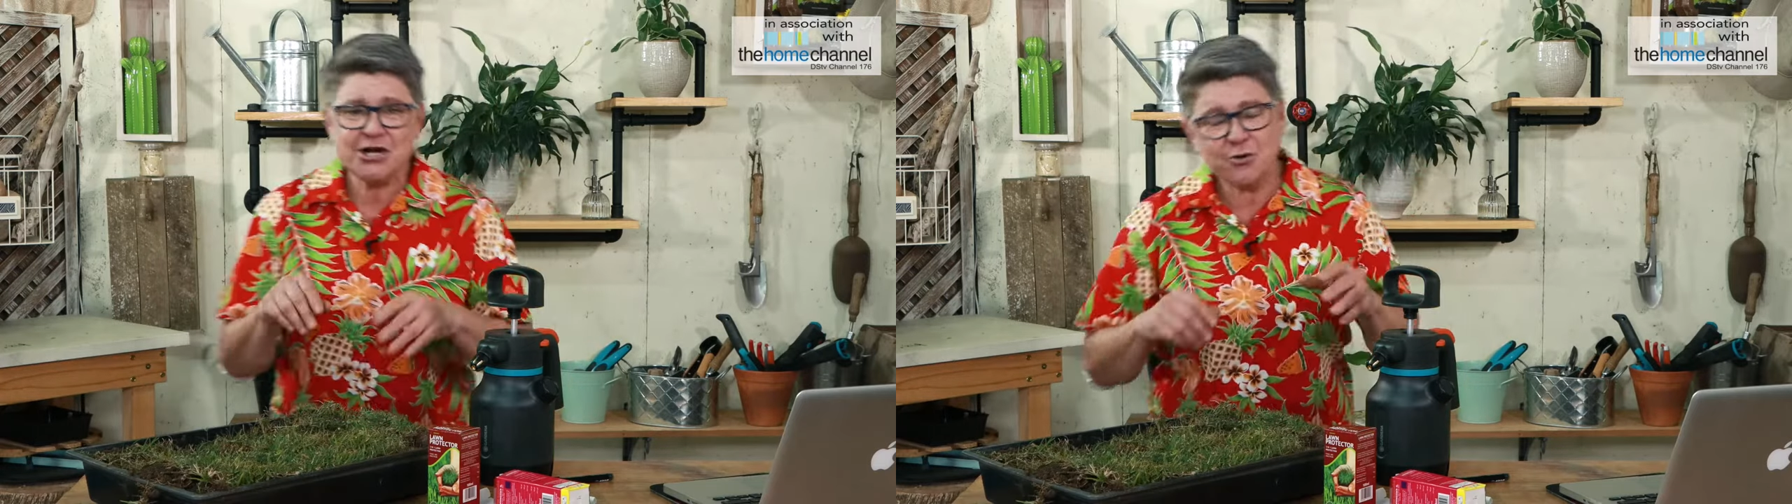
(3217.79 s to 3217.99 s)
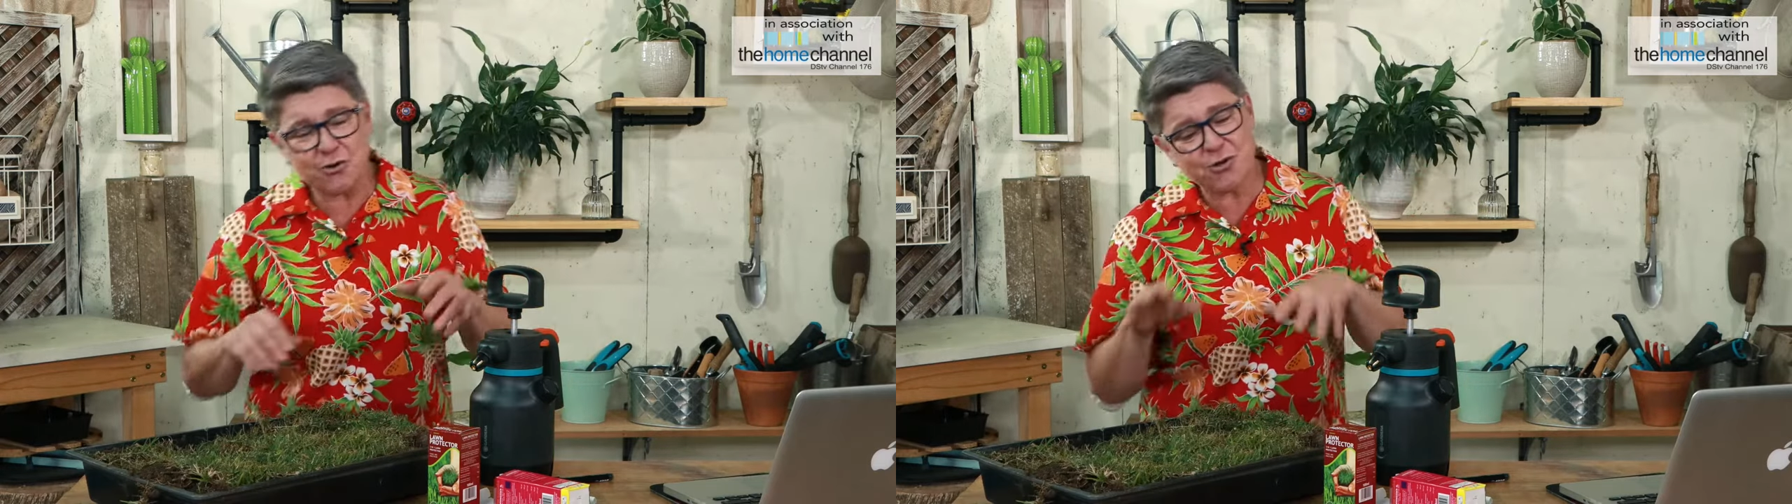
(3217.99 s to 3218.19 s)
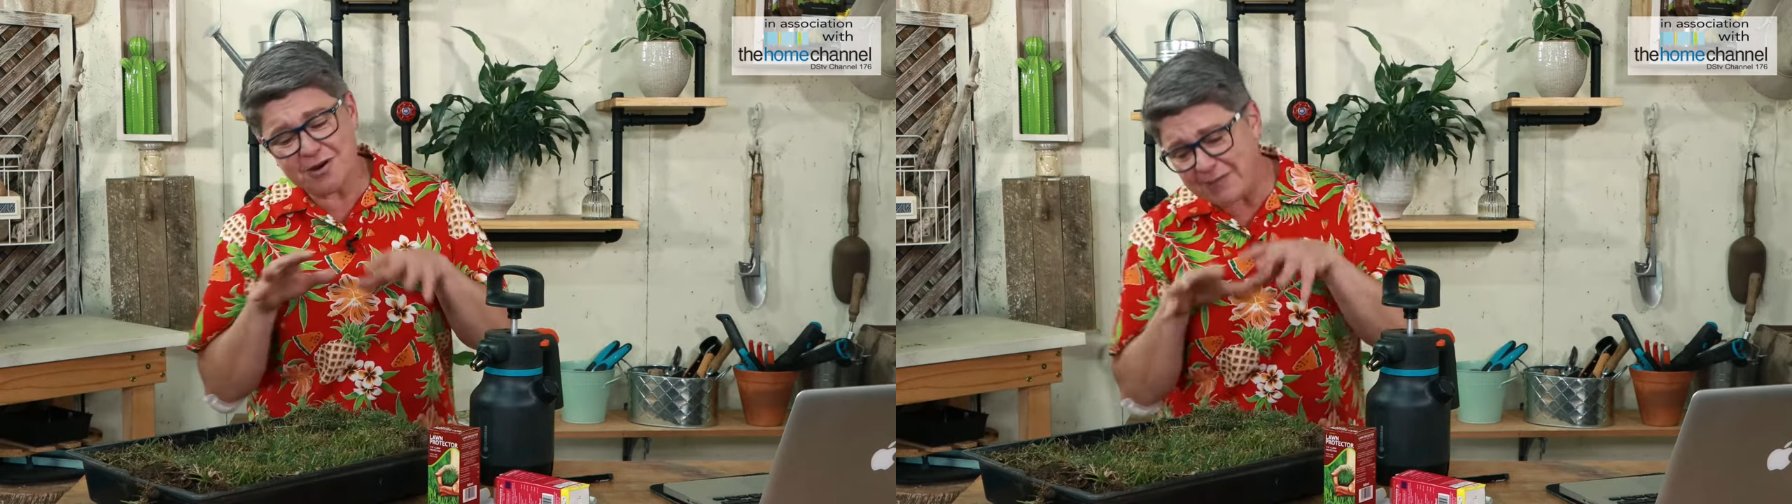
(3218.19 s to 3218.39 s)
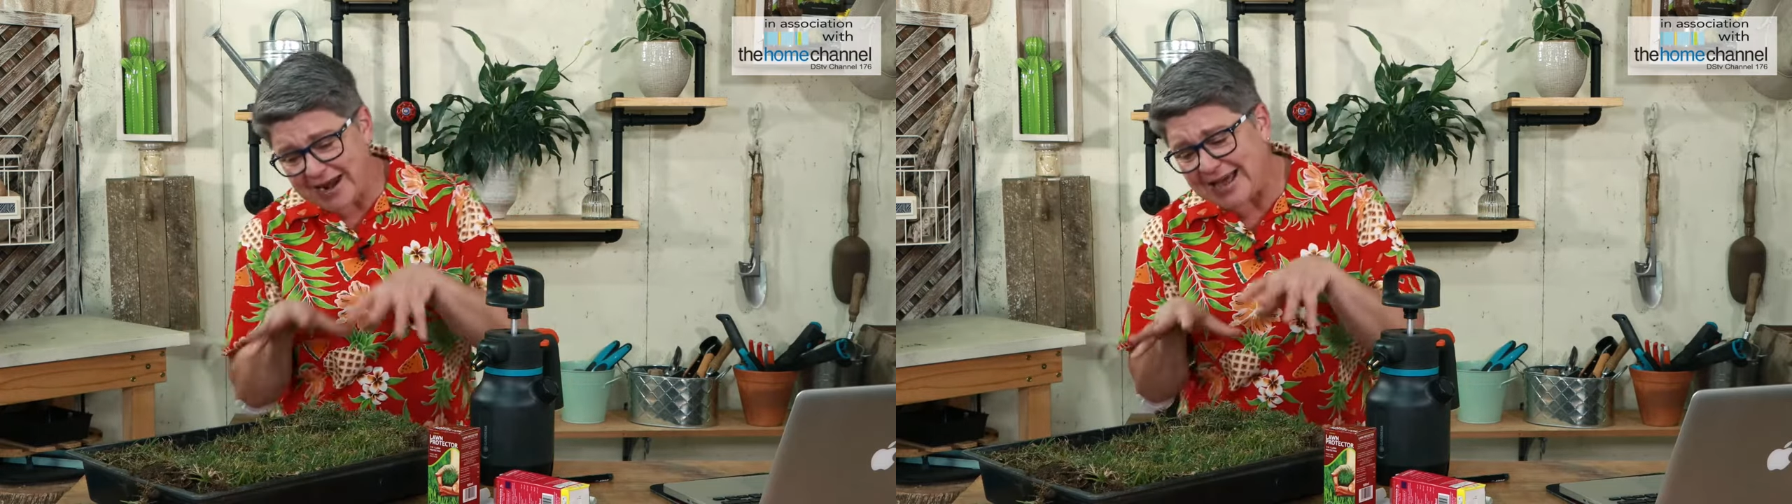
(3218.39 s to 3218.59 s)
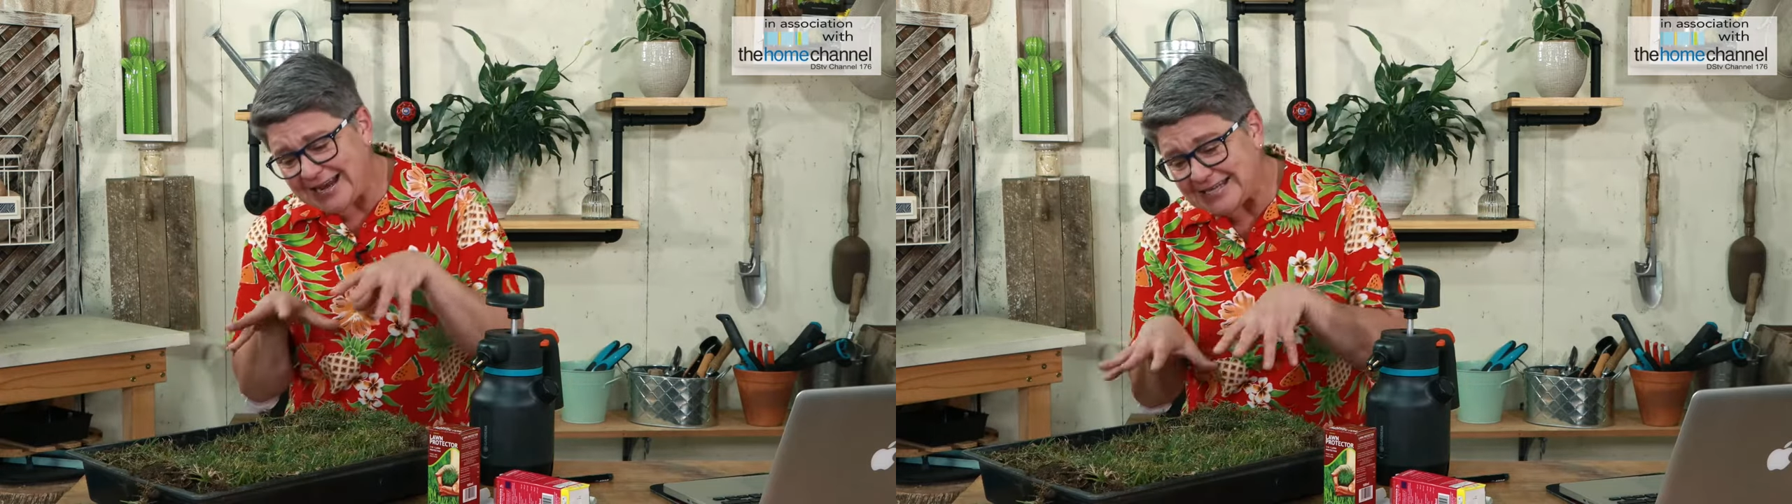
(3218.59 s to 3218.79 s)
or you
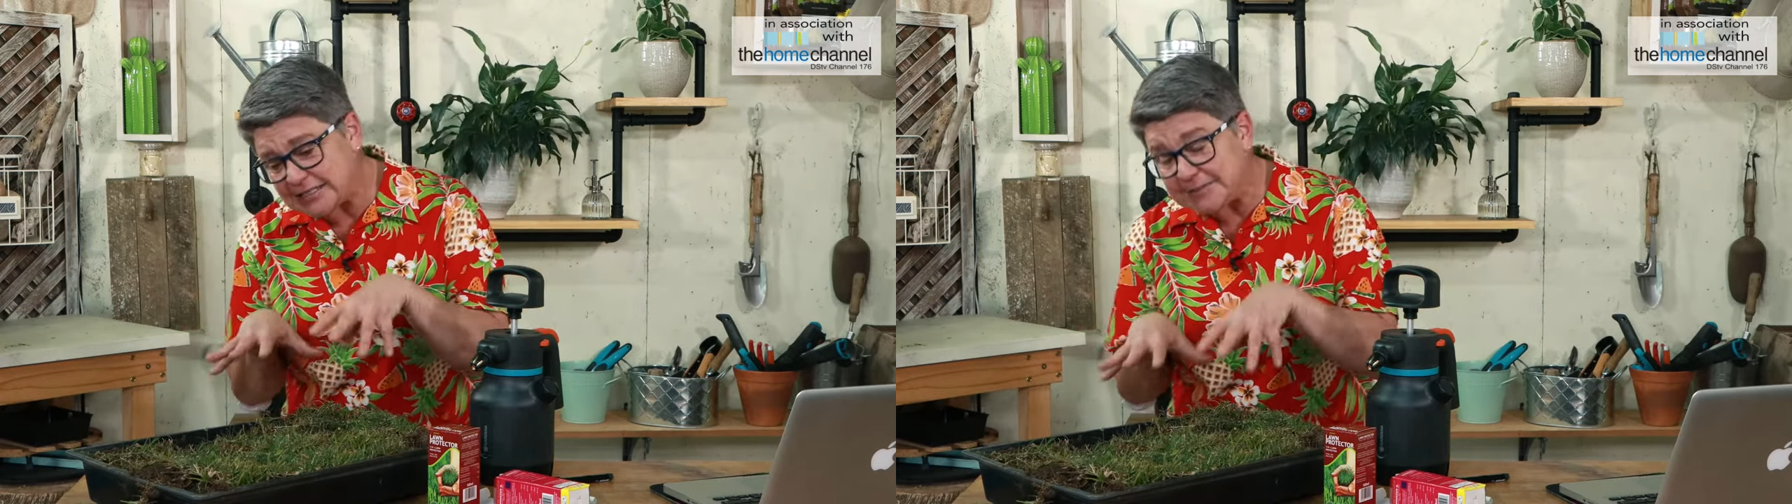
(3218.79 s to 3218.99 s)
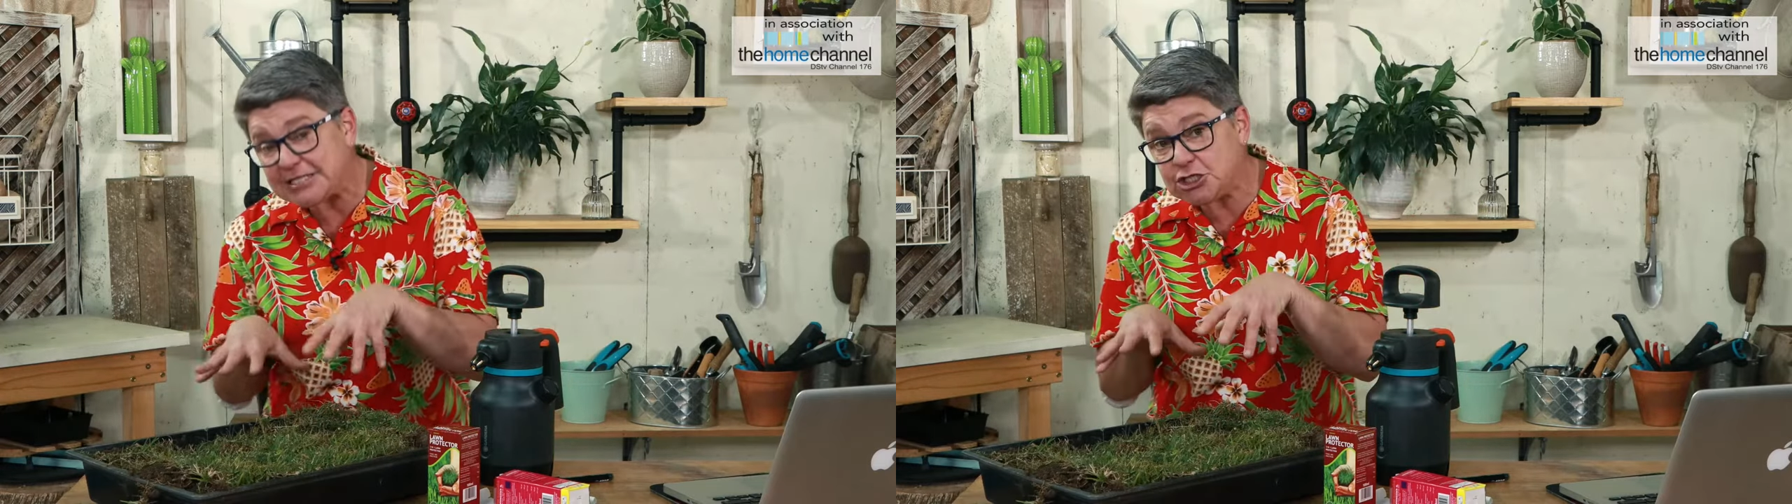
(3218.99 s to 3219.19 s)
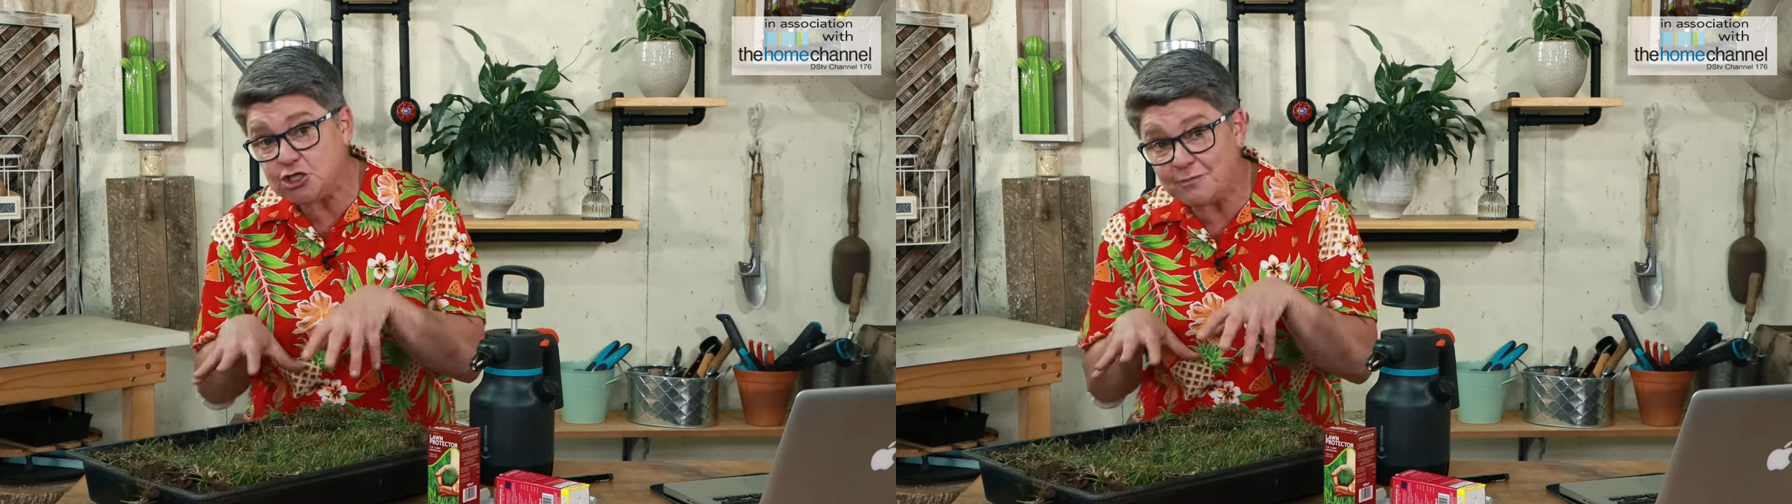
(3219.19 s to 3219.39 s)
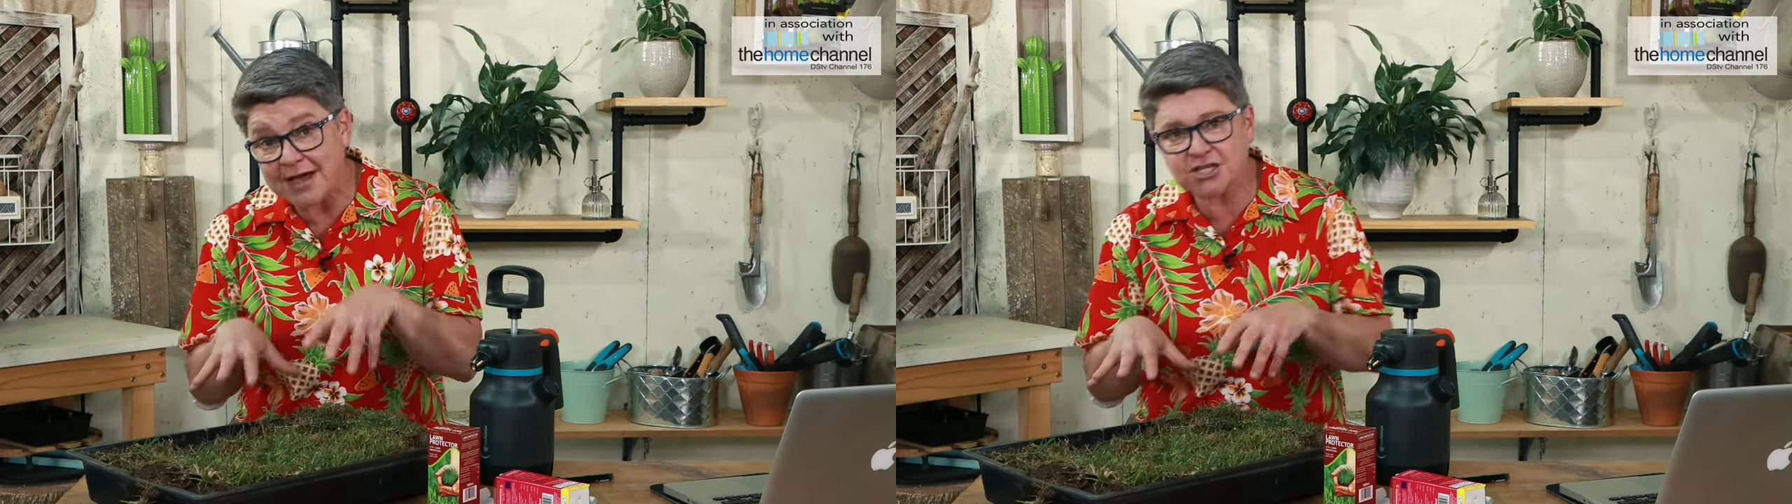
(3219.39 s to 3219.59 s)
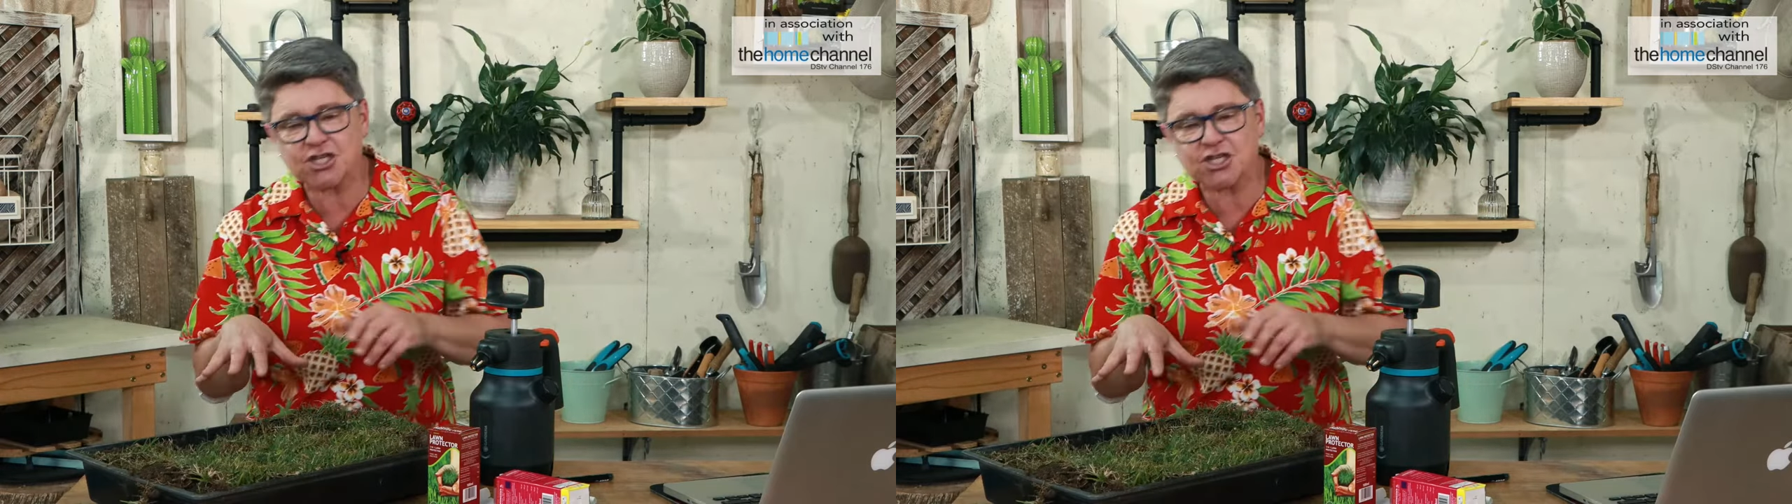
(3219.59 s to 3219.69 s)
apply a little bit too much,